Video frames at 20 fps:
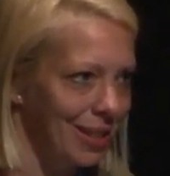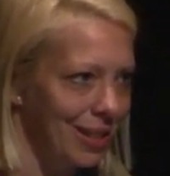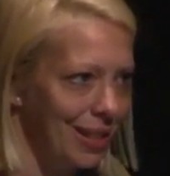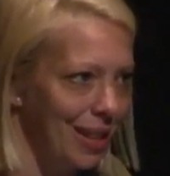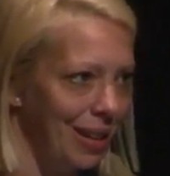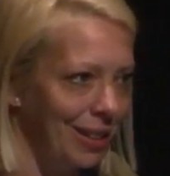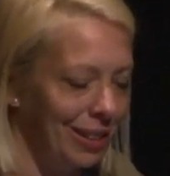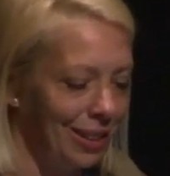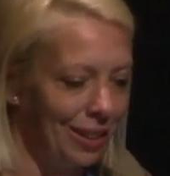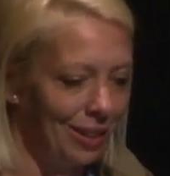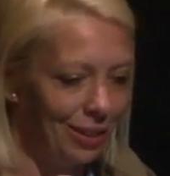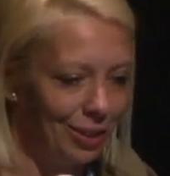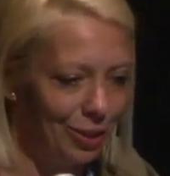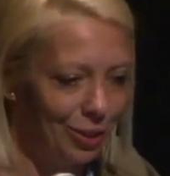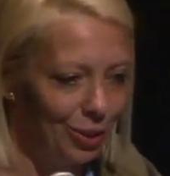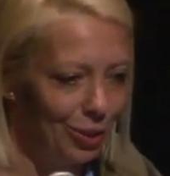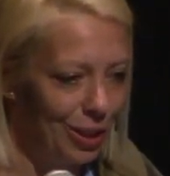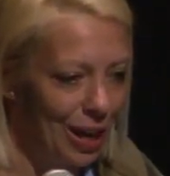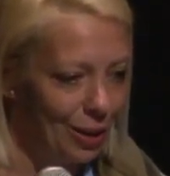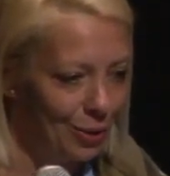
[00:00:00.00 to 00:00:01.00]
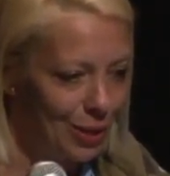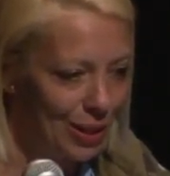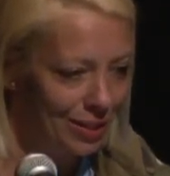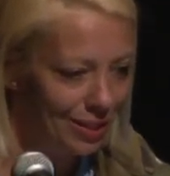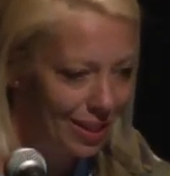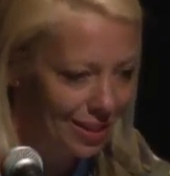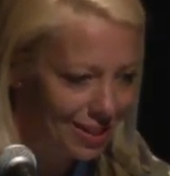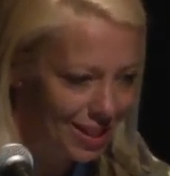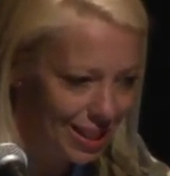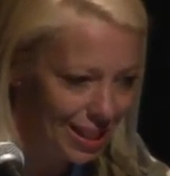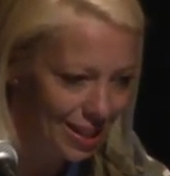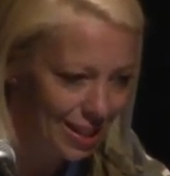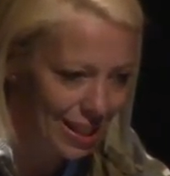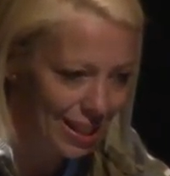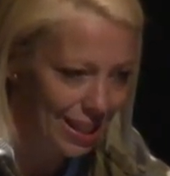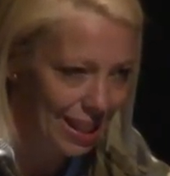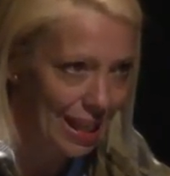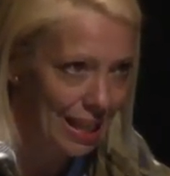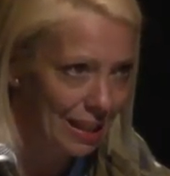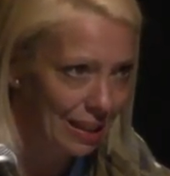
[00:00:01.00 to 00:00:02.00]
I think
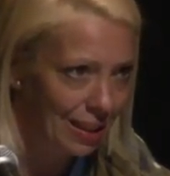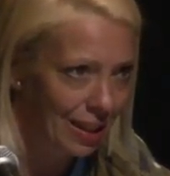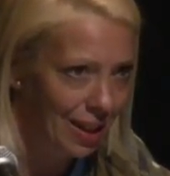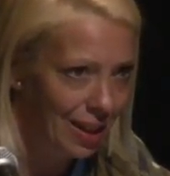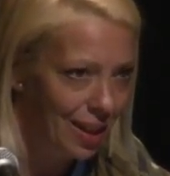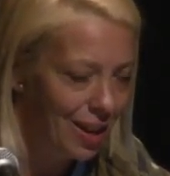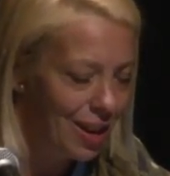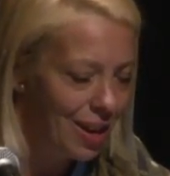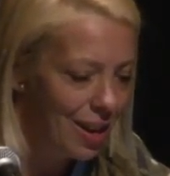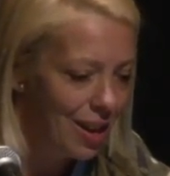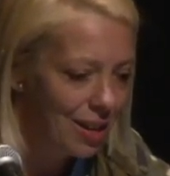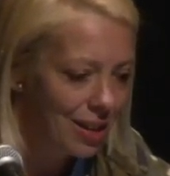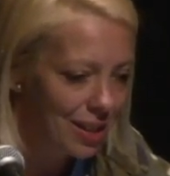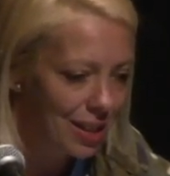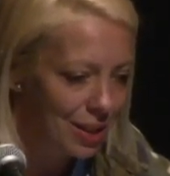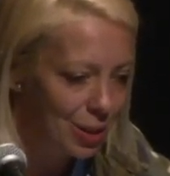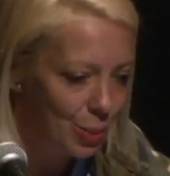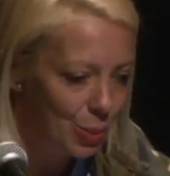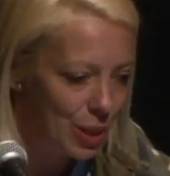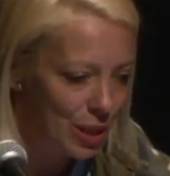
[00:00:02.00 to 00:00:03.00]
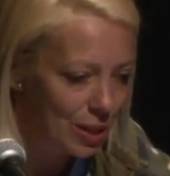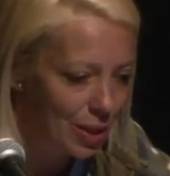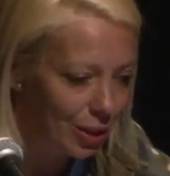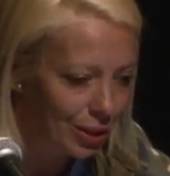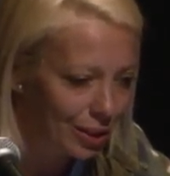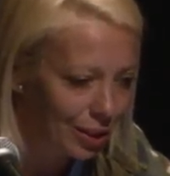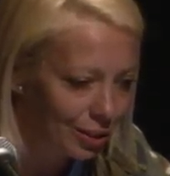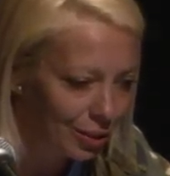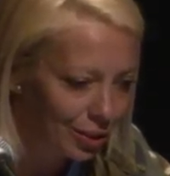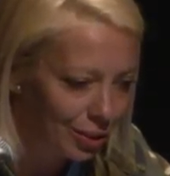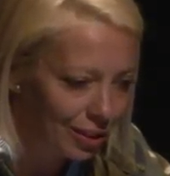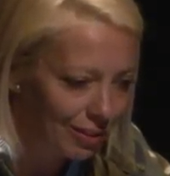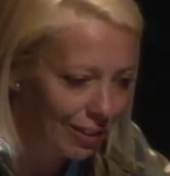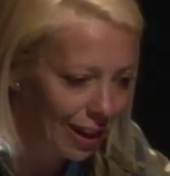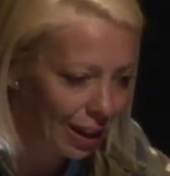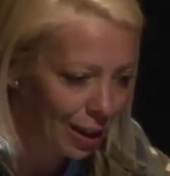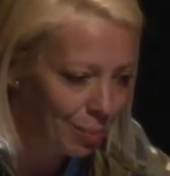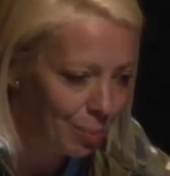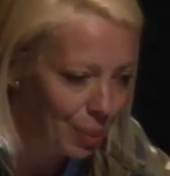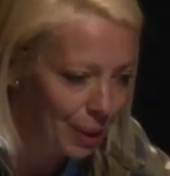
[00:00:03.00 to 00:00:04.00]
2016, since we started to
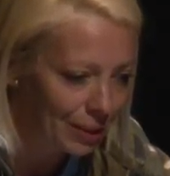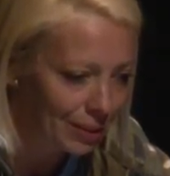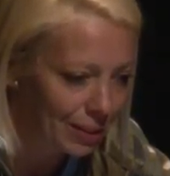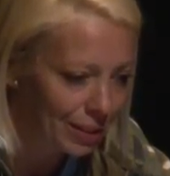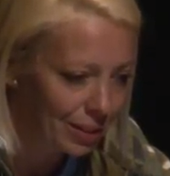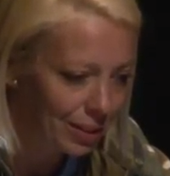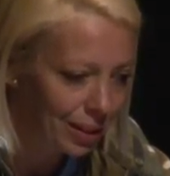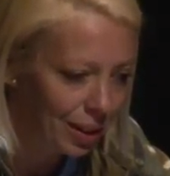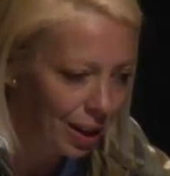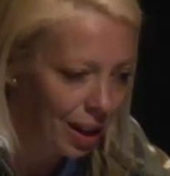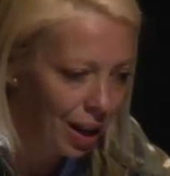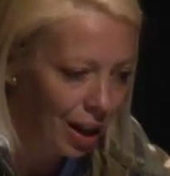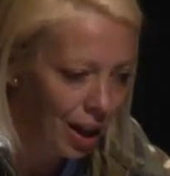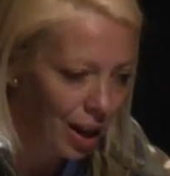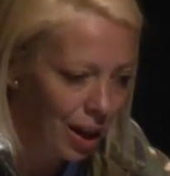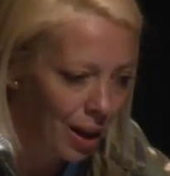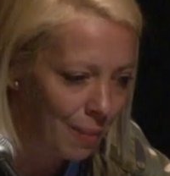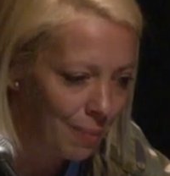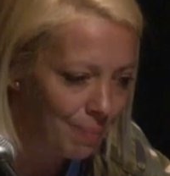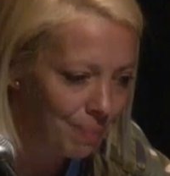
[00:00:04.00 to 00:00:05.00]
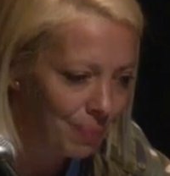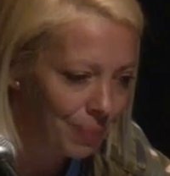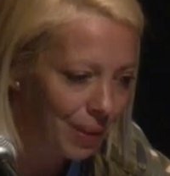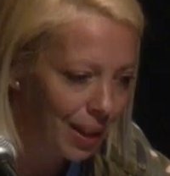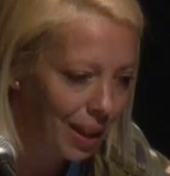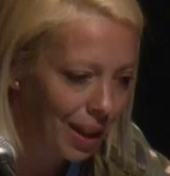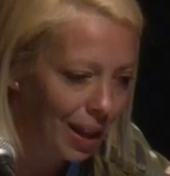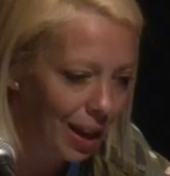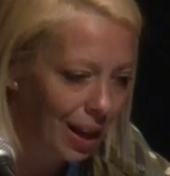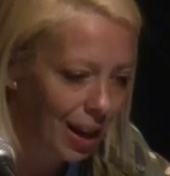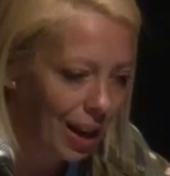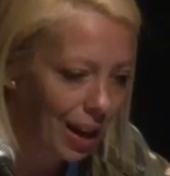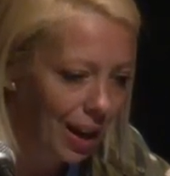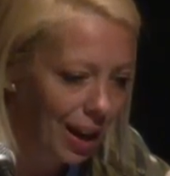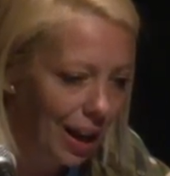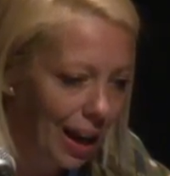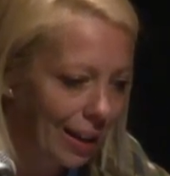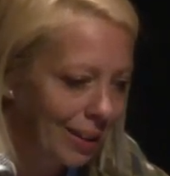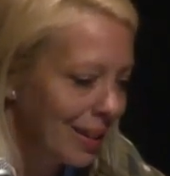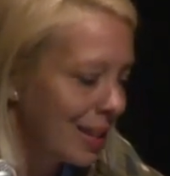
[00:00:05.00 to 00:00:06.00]
develop it, um,
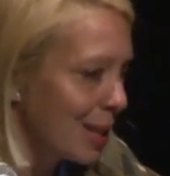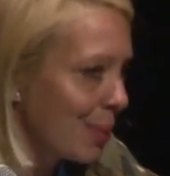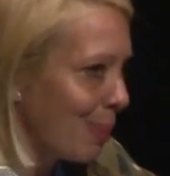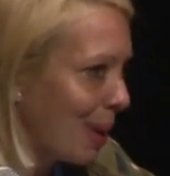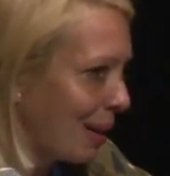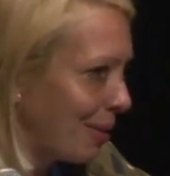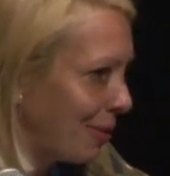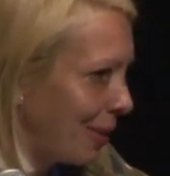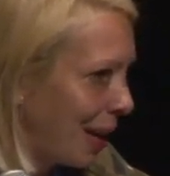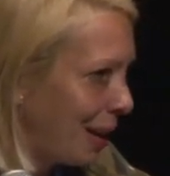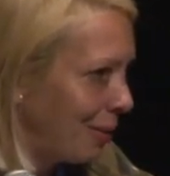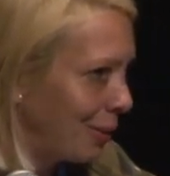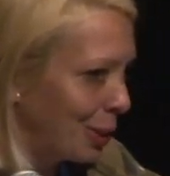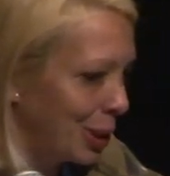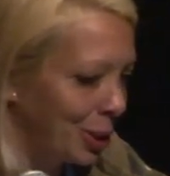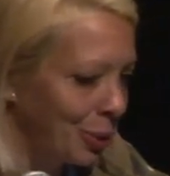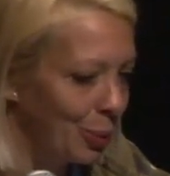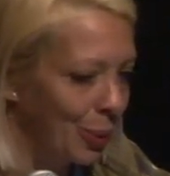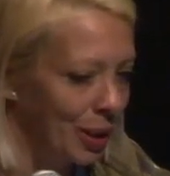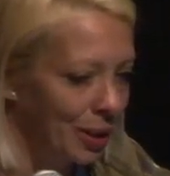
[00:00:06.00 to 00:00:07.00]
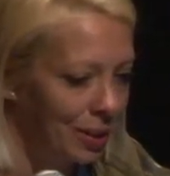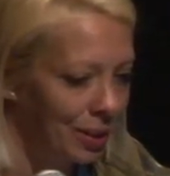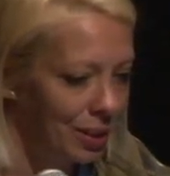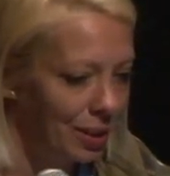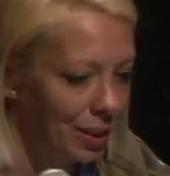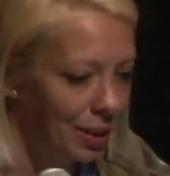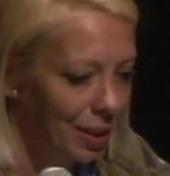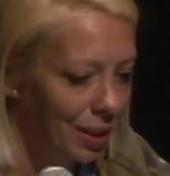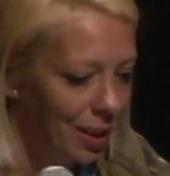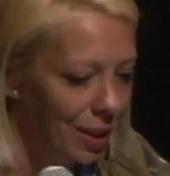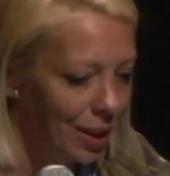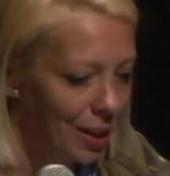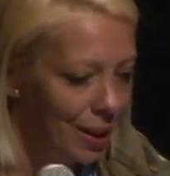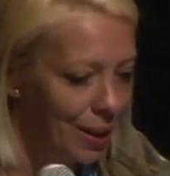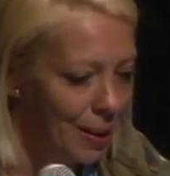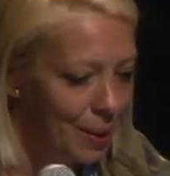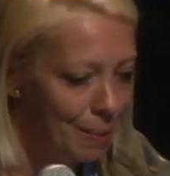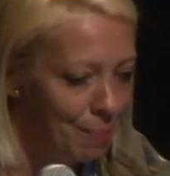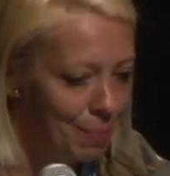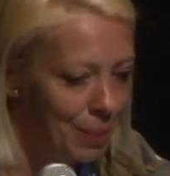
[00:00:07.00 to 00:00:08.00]
and it's my favorite one
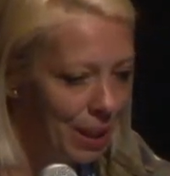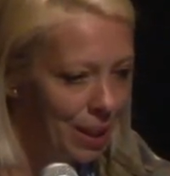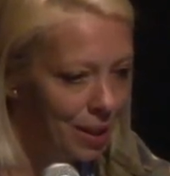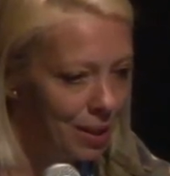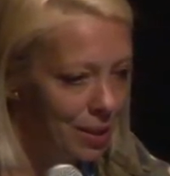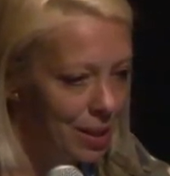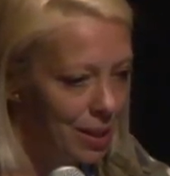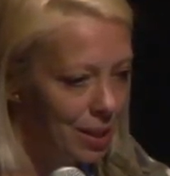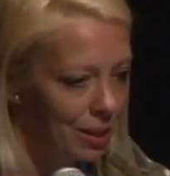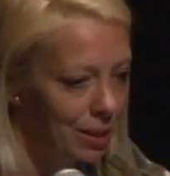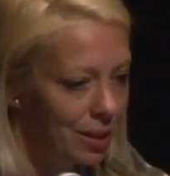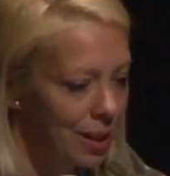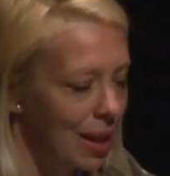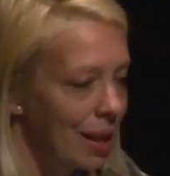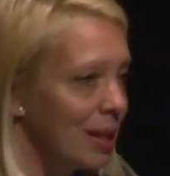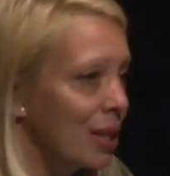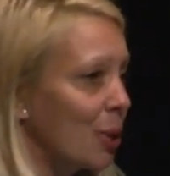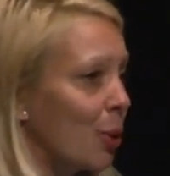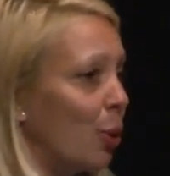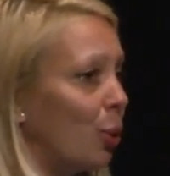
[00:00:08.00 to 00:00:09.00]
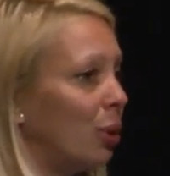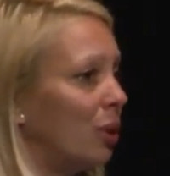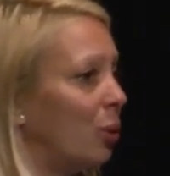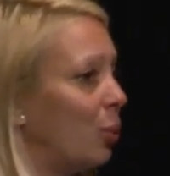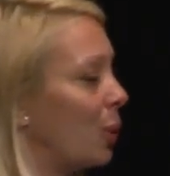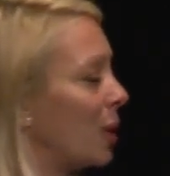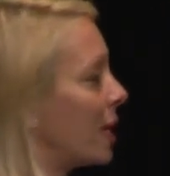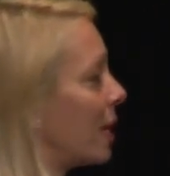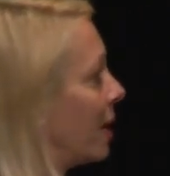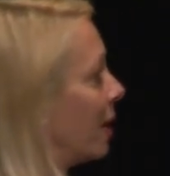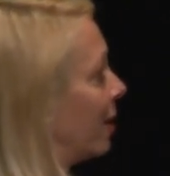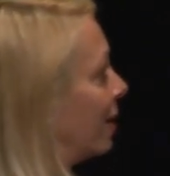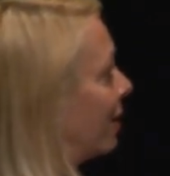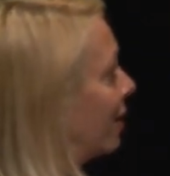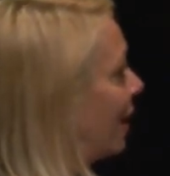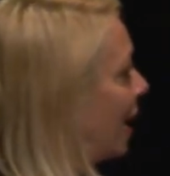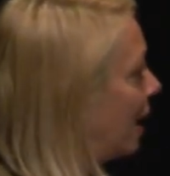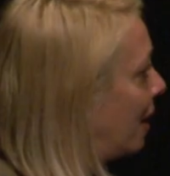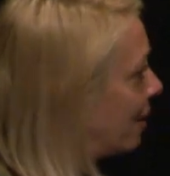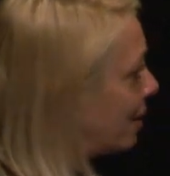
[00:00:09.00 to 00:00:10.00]
um, because it, it's called Twisted
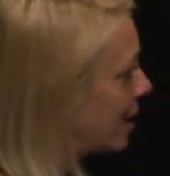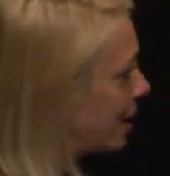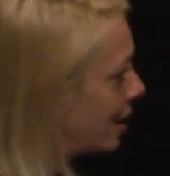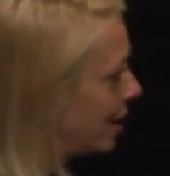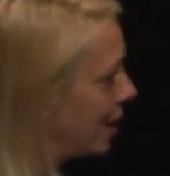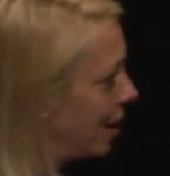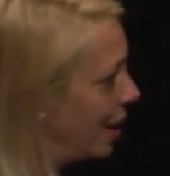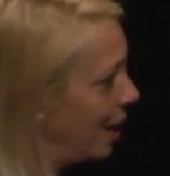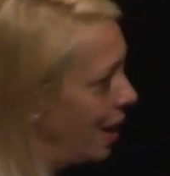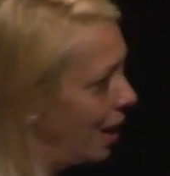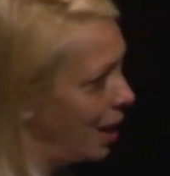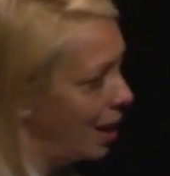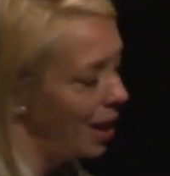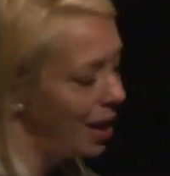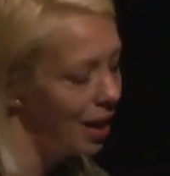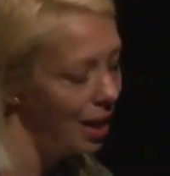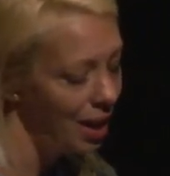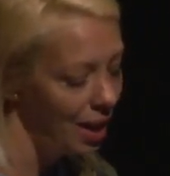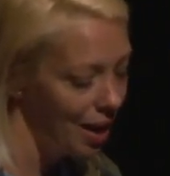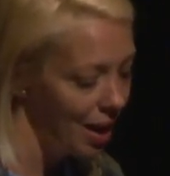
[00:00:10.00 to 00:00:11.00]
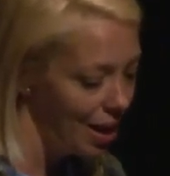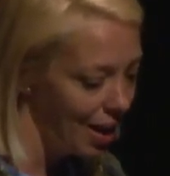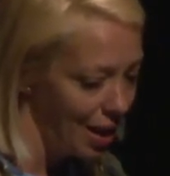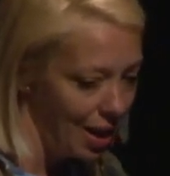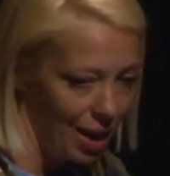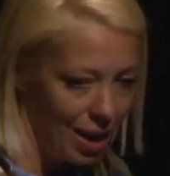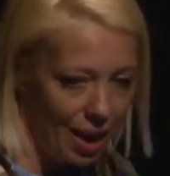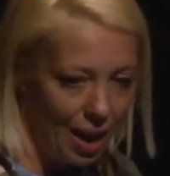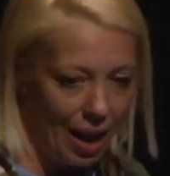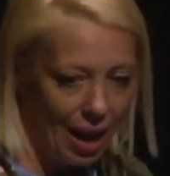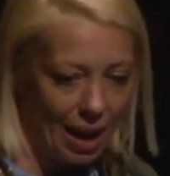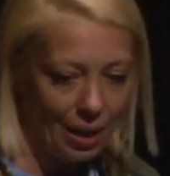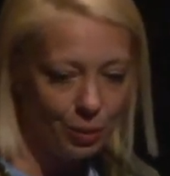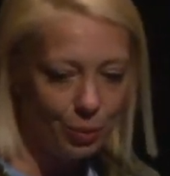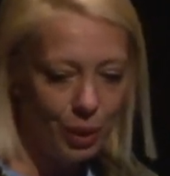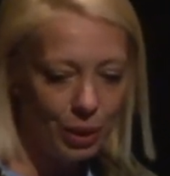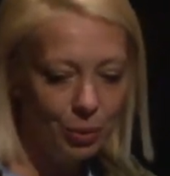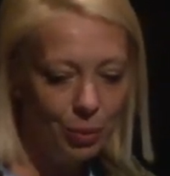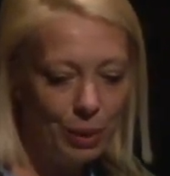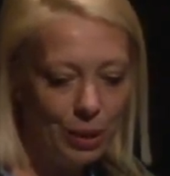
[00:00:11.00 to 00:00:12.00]
Tales. And
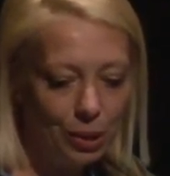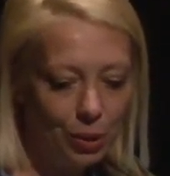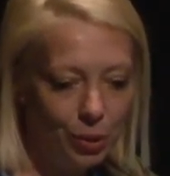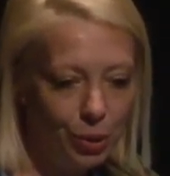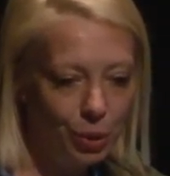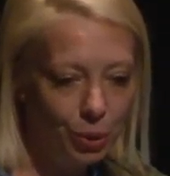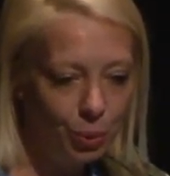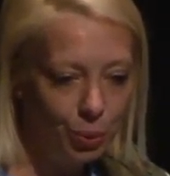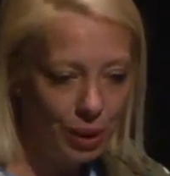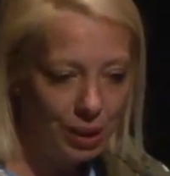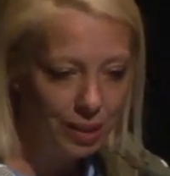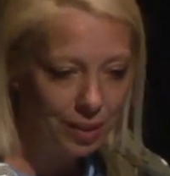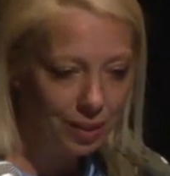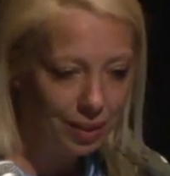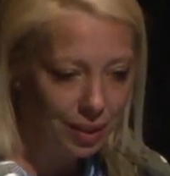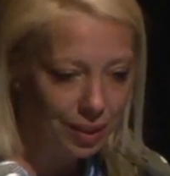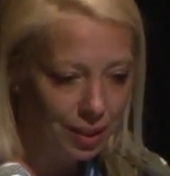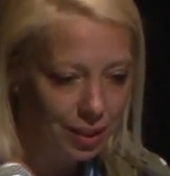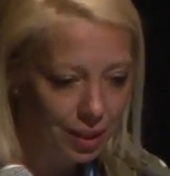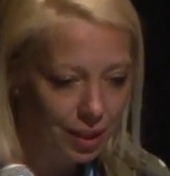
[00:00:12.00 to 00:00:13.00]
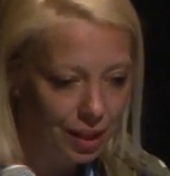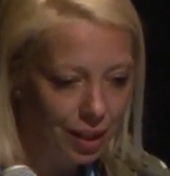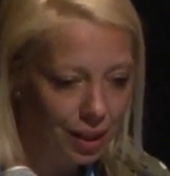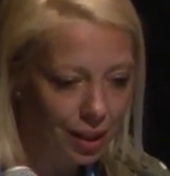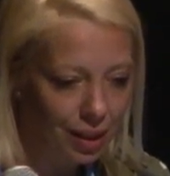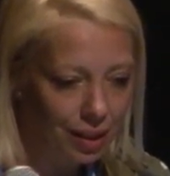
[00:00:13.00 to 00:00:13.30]
what we do with uh,